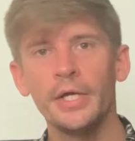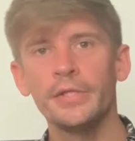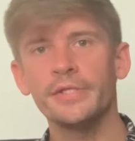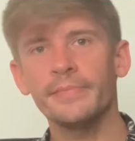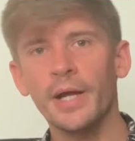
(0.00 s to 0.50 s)

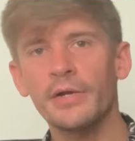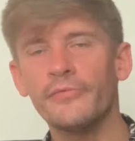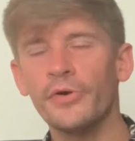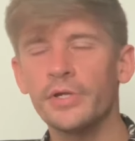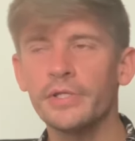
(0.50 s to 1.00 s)
There's a
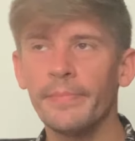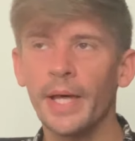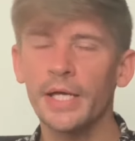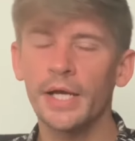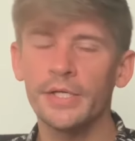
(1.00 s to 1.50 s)
microphone on the
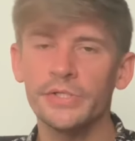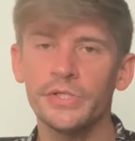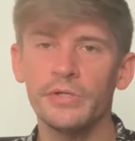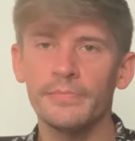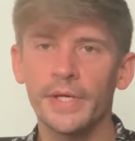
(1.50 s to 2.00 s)
back. I
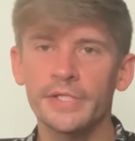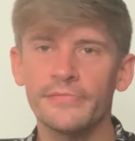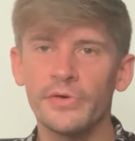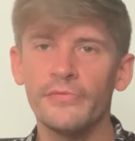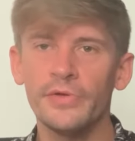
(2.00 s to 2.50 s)
assume that's
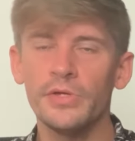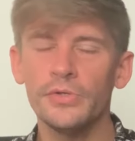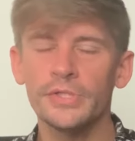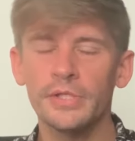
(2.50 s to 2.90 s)
for if you're using the